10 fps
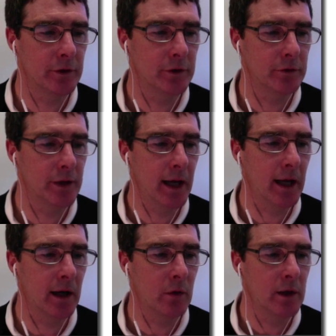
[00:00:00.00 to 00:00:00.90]
do
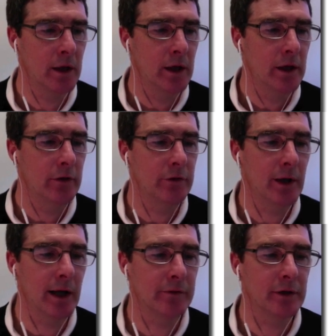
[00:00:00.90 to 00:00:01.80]
now is you
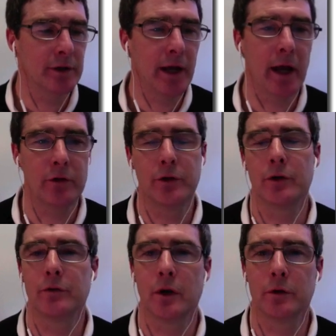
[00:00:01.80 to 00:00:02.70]
have to test your
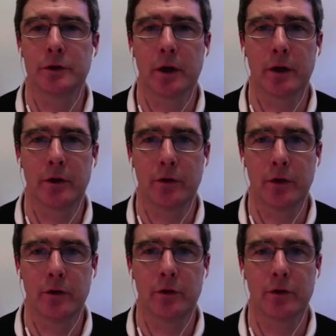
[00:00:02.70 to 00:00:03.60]
flowchart to
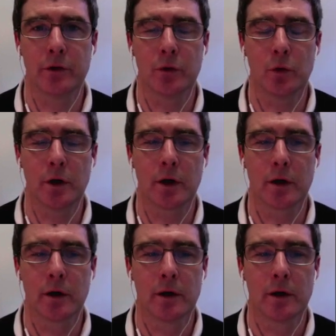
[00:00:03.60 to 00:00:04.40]
see if it's going to work.